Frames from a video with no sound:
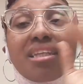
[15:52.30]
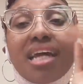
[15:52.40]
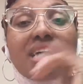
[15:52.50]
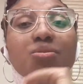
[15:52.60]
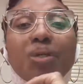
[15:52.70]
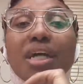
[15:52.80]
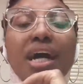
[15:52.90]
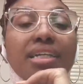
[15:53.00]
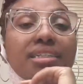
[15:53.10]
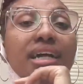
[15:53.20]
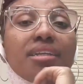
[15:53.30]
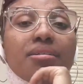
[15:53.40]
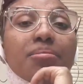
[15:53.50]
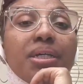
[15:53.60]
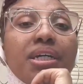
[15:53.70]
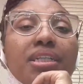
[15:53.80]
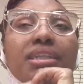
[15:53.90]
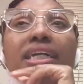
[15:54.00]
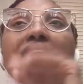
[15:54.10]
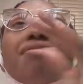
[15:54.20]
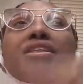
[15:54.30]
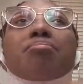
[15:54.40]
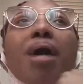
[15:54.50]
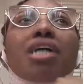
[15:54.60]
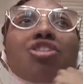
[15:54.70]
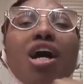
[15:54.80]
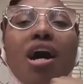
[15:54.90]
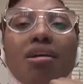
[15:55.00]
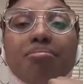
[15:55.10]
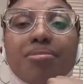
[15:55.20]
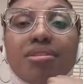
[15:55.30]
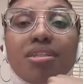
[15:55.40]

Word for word: last week I had to tell him like if it's my job